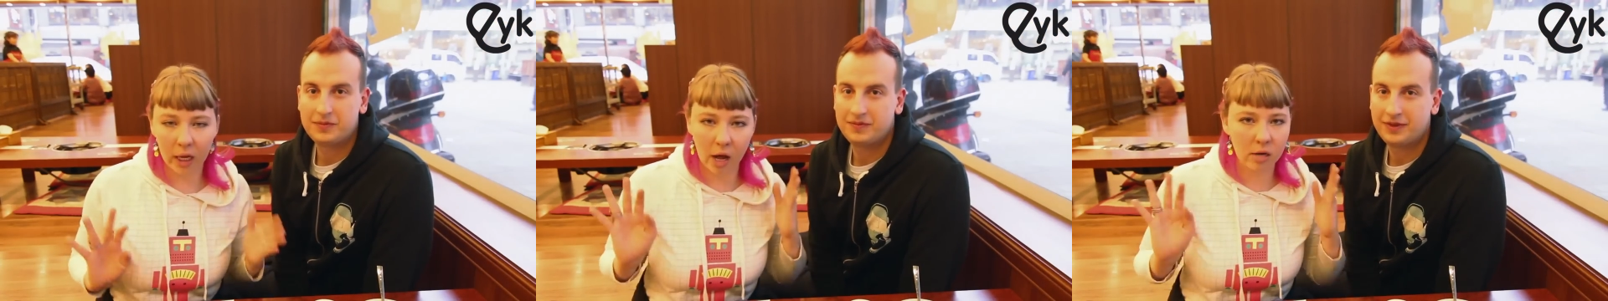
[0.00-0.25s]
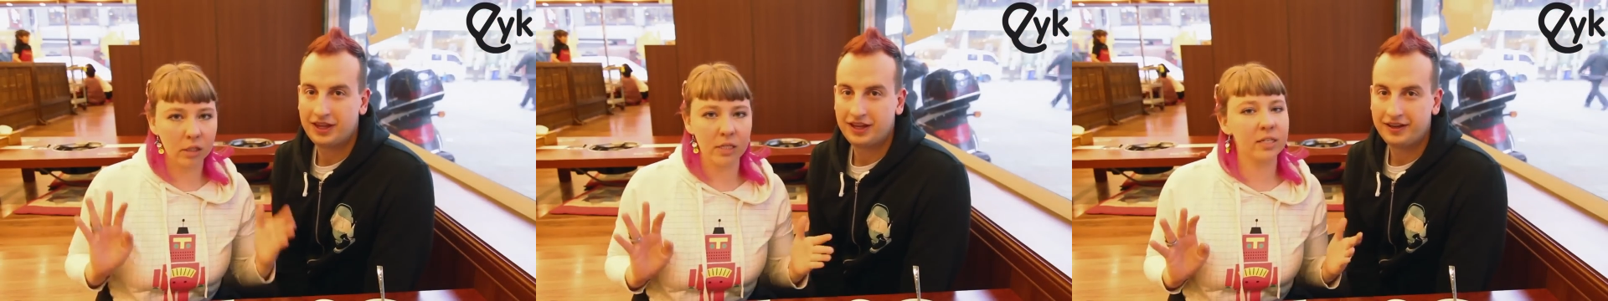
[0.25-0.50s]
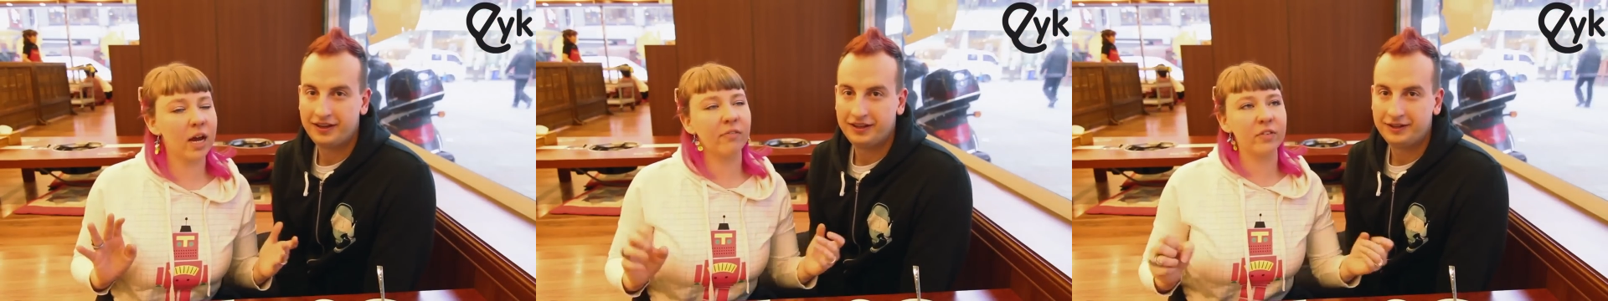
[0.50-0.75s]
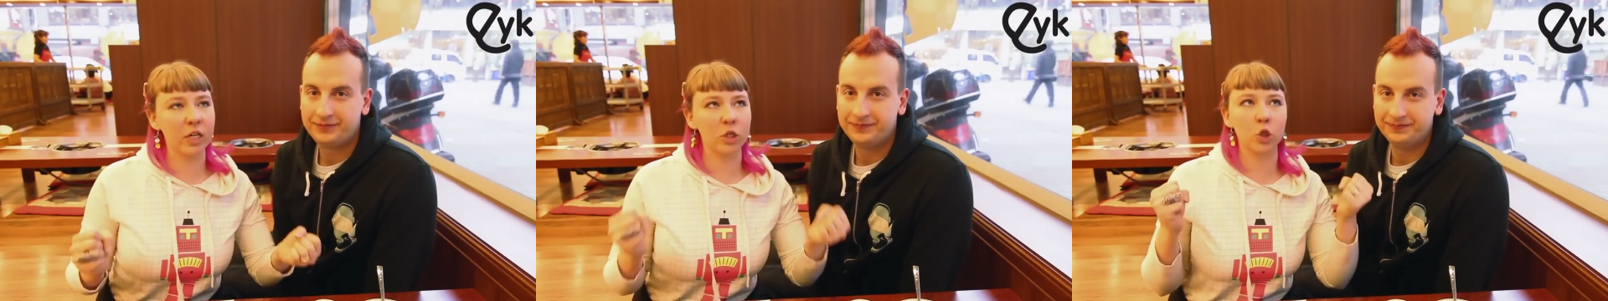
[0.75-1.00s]
Speaker 1: and utterly
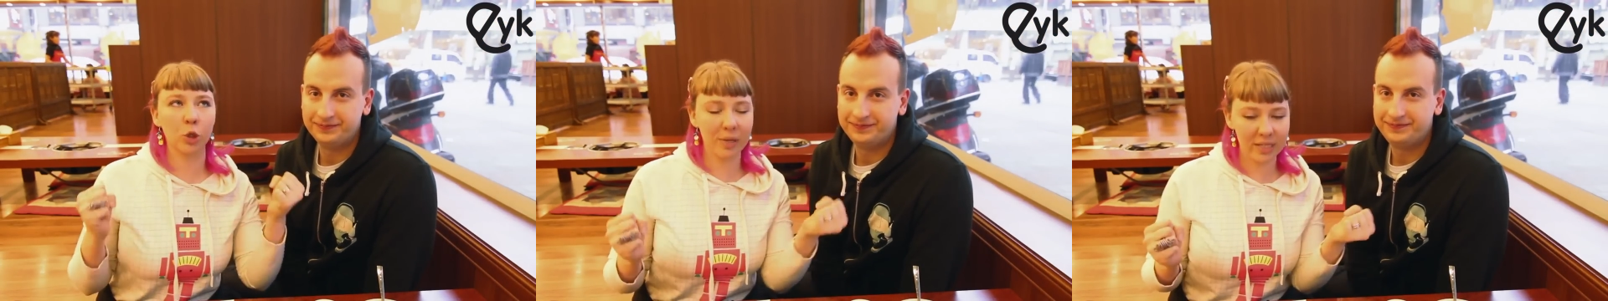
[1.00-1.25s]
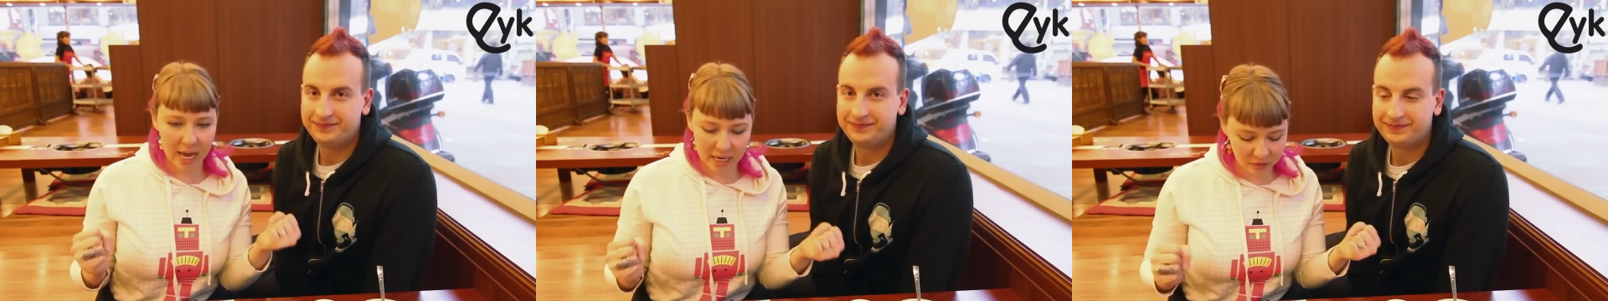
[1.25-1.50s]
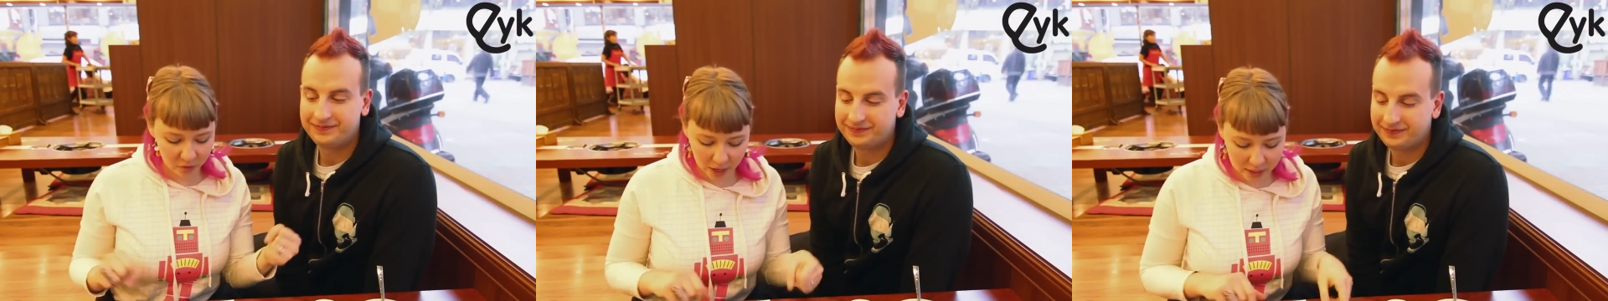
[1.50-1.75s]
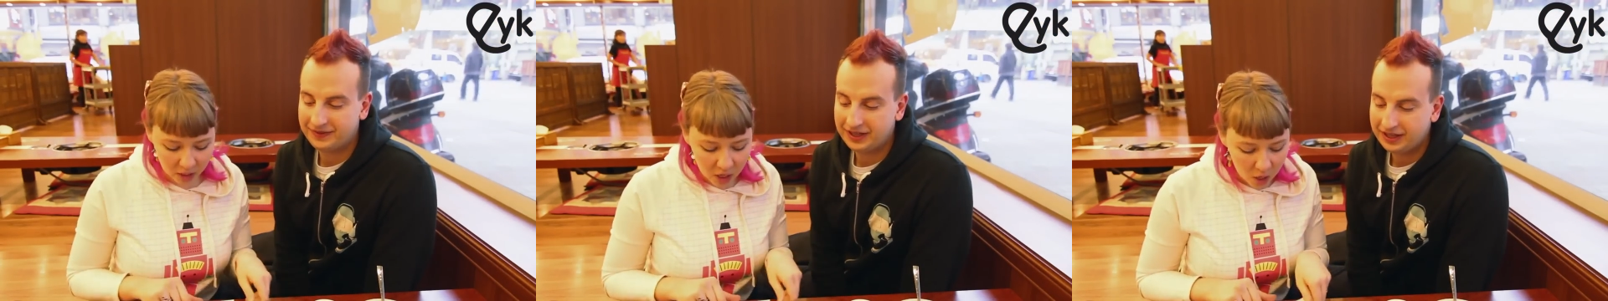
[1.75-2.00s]
stuffed and extremely
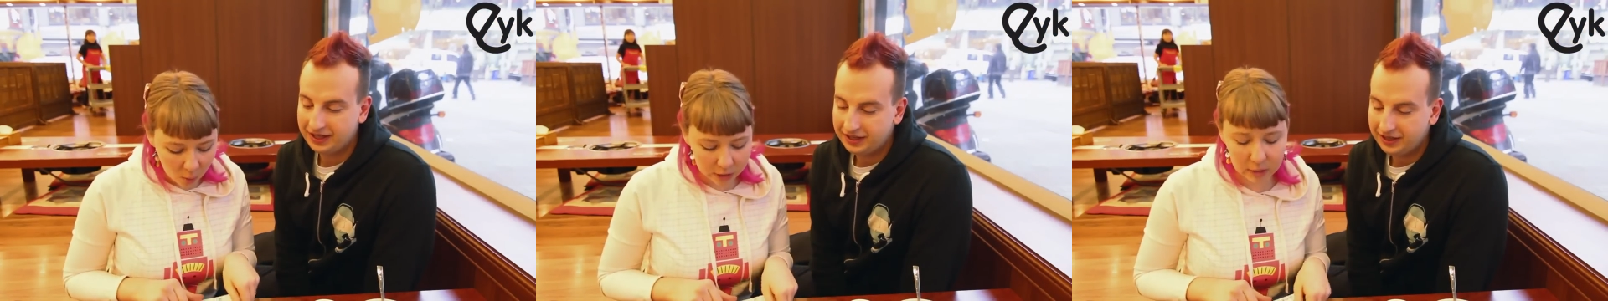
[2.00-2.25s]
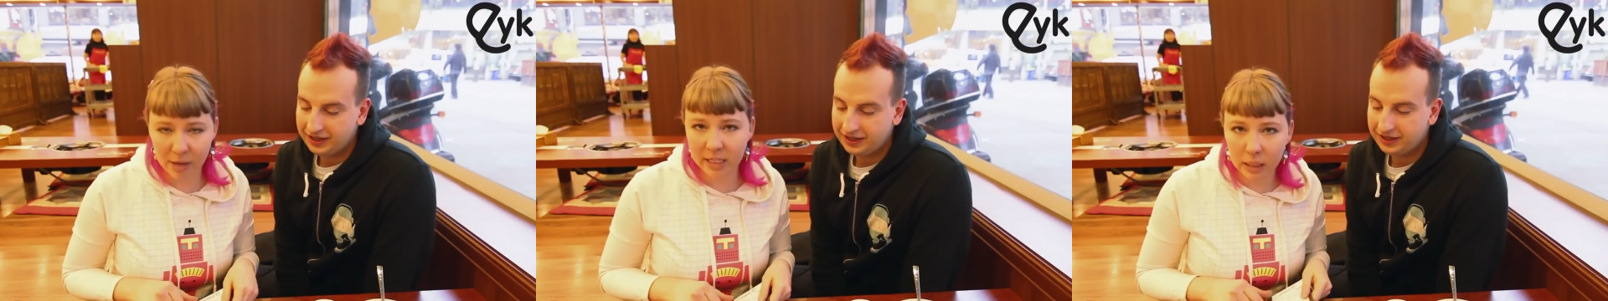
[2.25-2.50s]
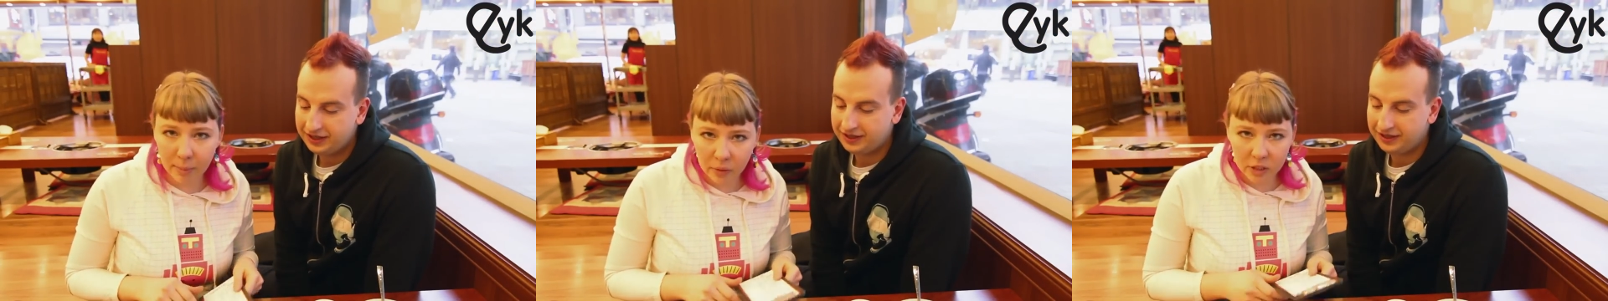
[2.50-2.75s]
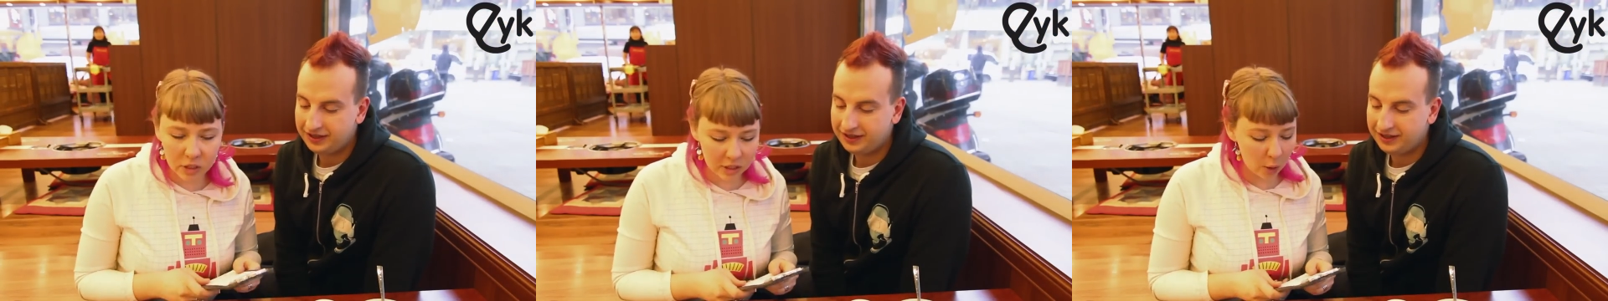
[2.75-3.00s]
satisfied. What's amazing
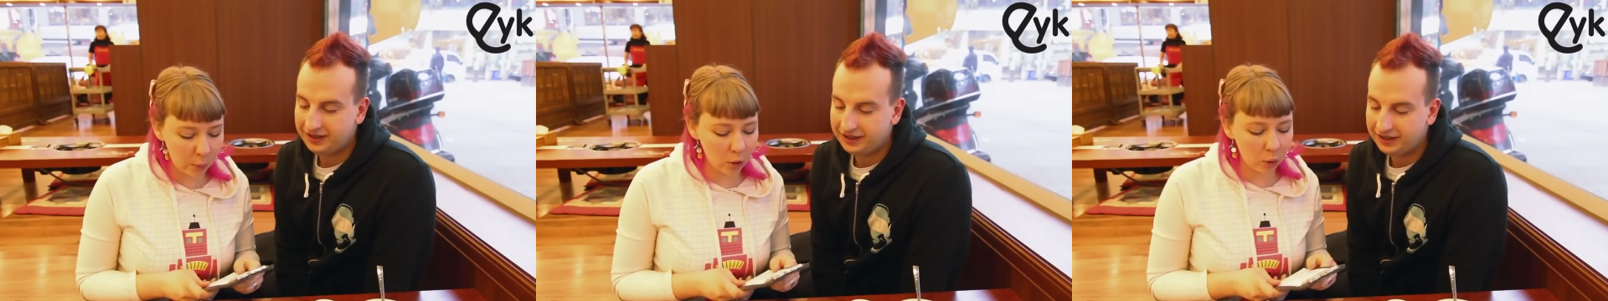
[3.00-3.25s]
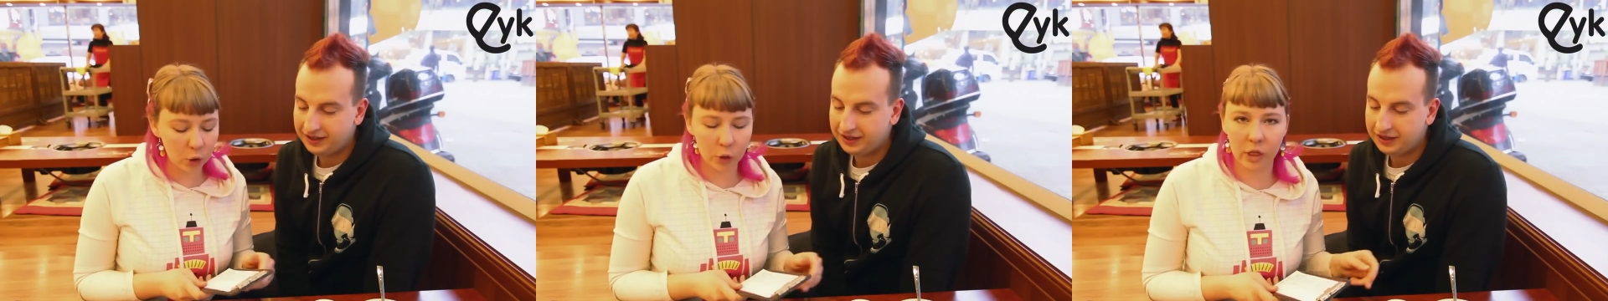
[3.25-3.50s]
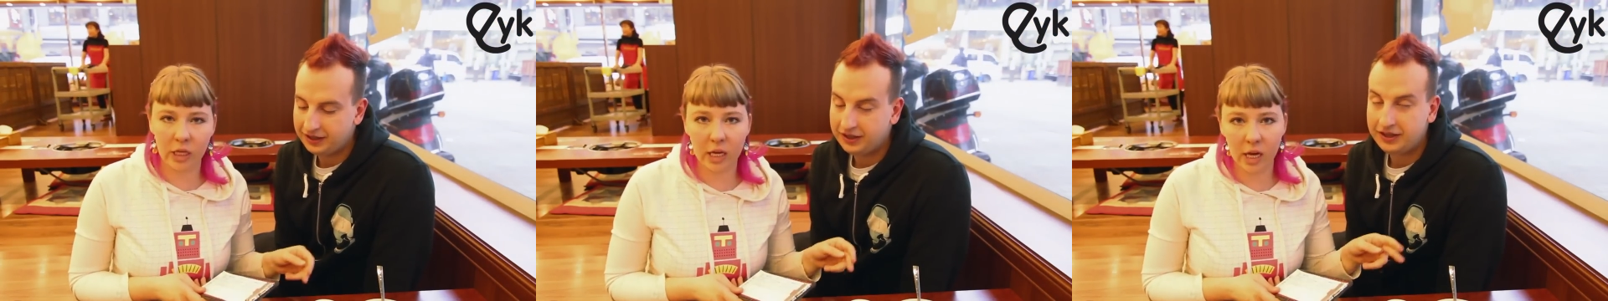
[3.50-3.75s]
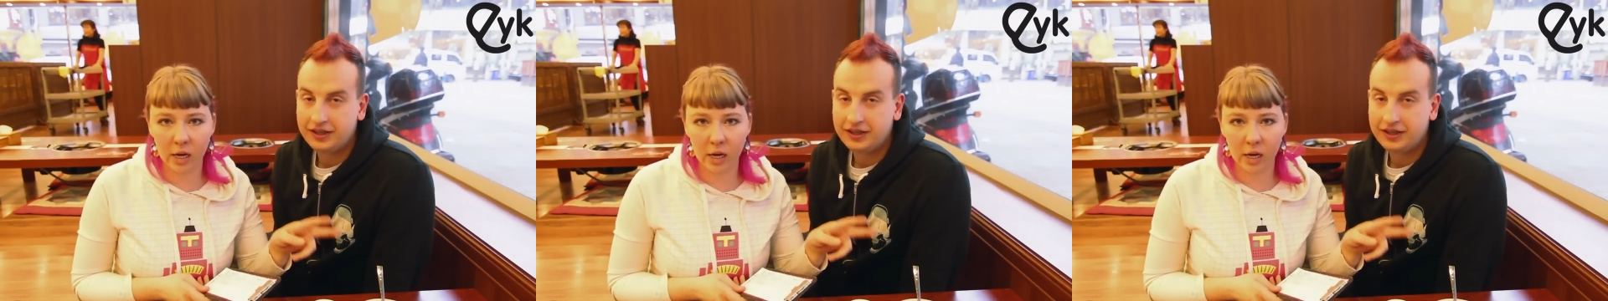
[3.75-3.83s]
about this is that we ordered the